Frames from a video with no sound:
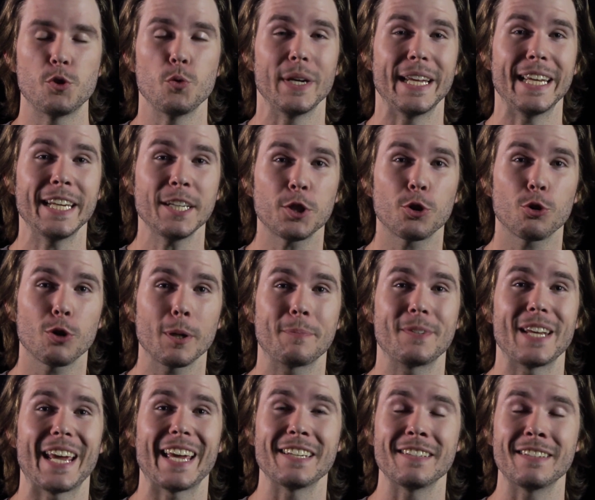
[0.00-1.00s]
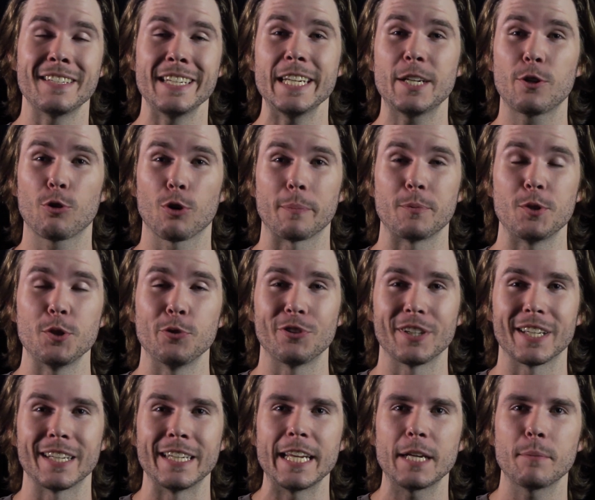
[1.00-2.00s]
To encrypt and decrypt
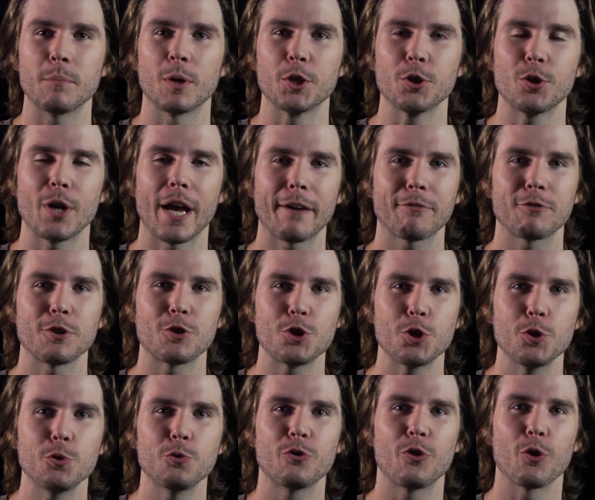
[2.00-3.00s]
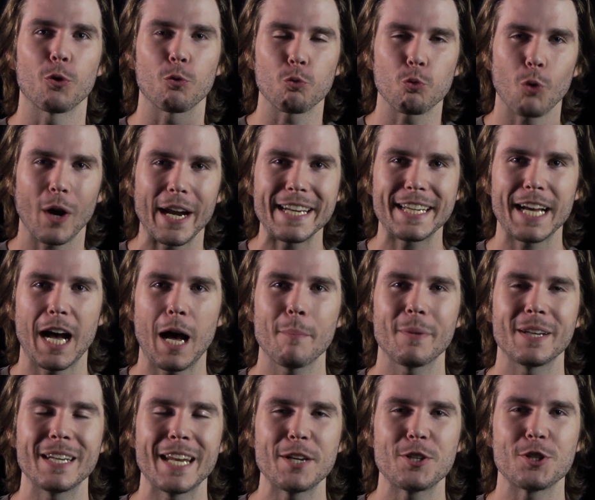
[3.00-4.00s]
using Enigma, you'd have to choose the right
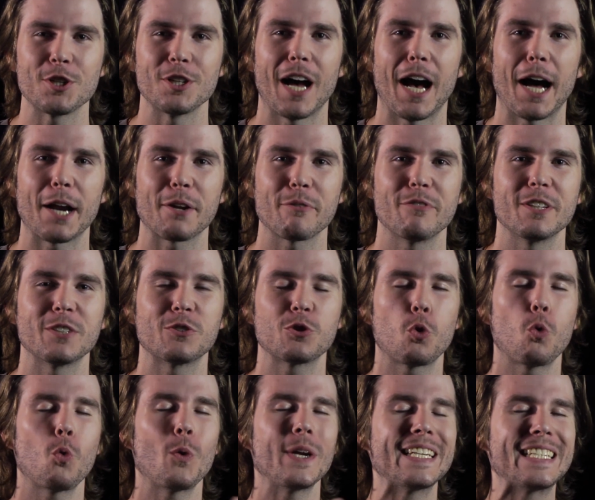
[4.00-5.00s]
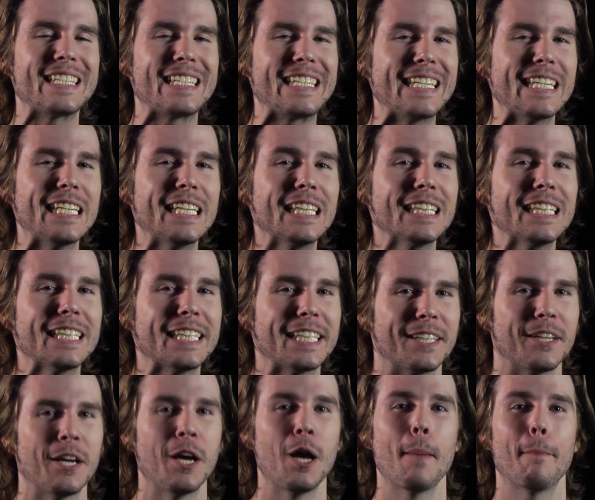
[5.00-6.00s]
combination out of this
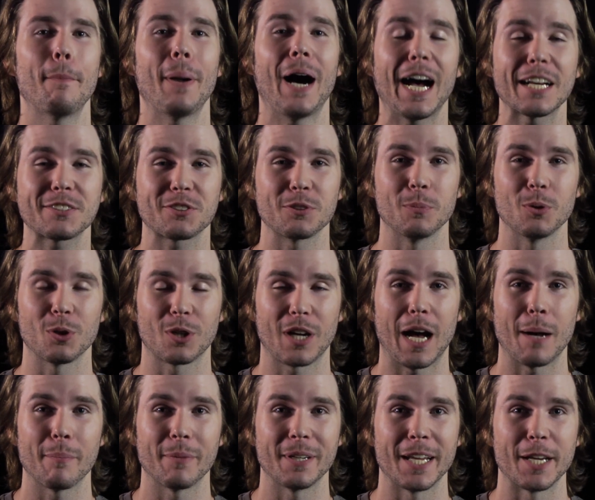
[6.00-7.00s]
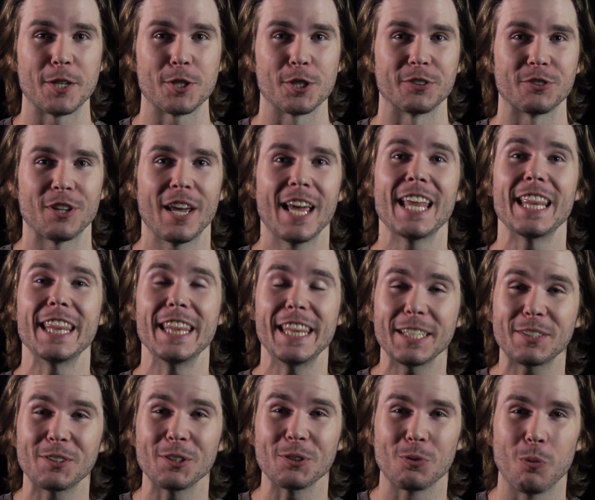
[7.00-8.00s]
quintillion possible combinations.
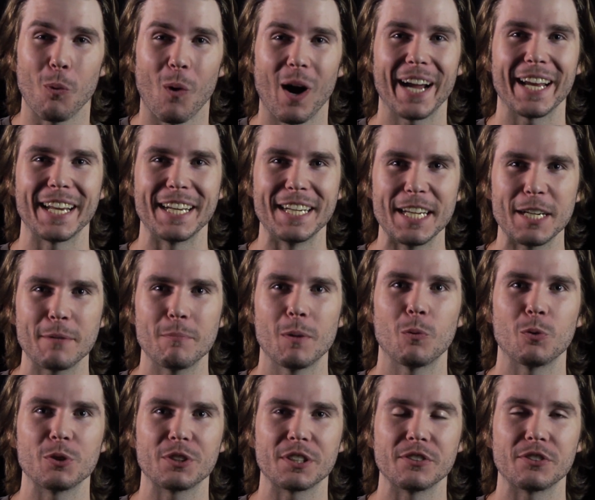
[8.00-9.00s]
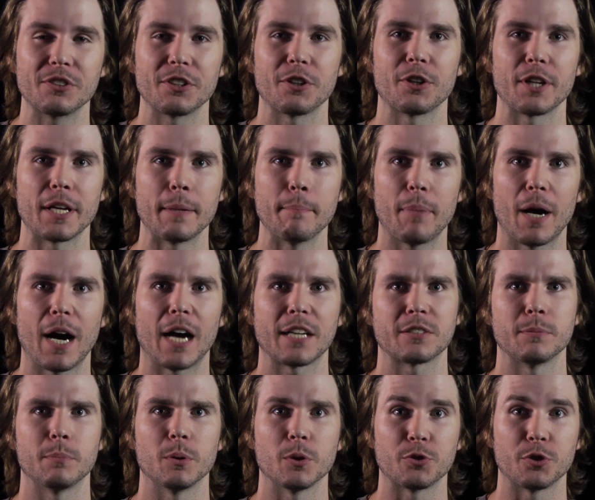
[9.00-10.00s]
This is why Enigma was considered
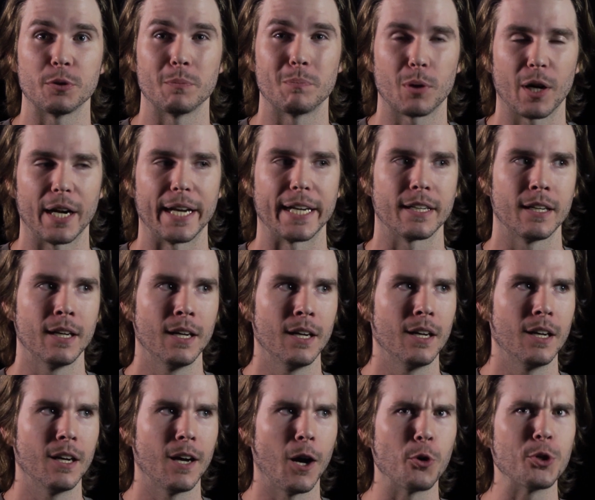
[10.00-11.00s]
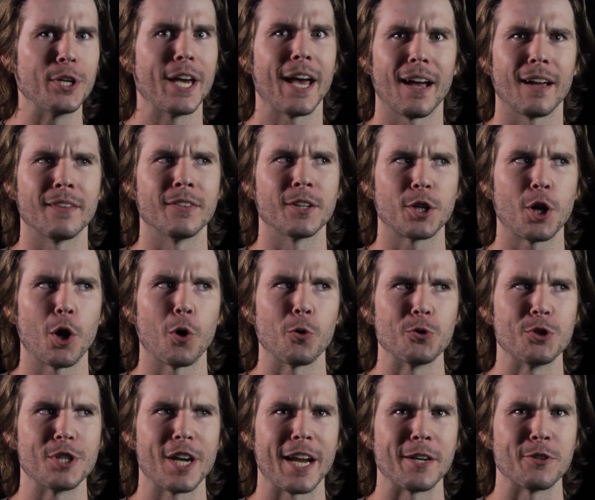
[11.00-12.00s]
impossible to break. Oh yeah, and the
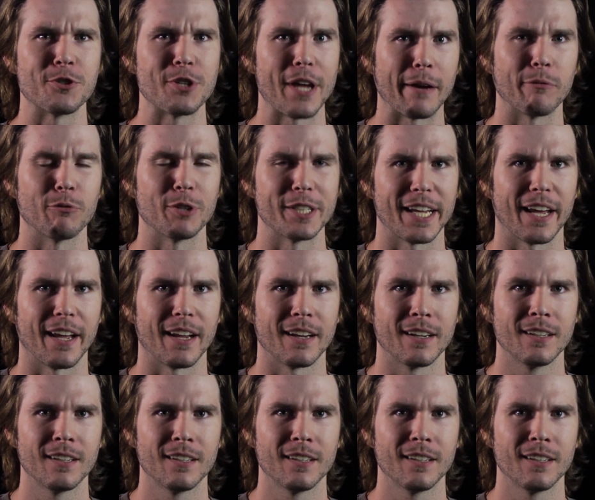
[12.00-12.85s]
code changed every day.